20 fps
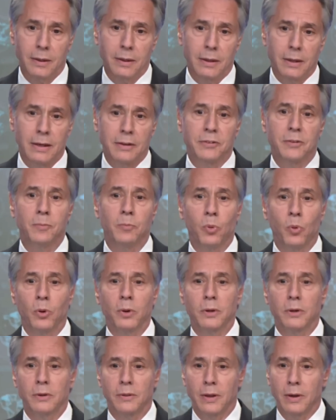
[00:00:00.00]
it's
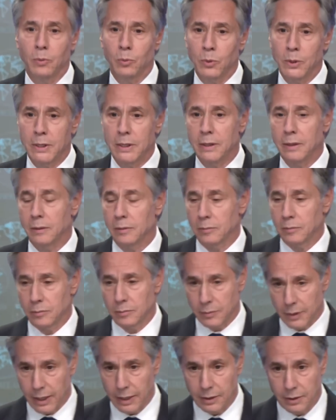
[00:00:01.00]
important that we
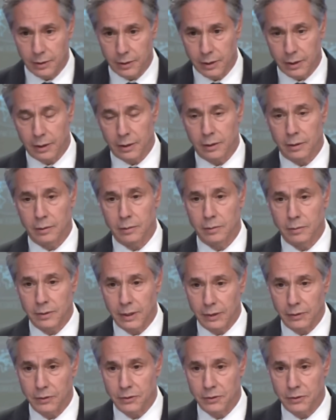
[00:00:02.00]
take the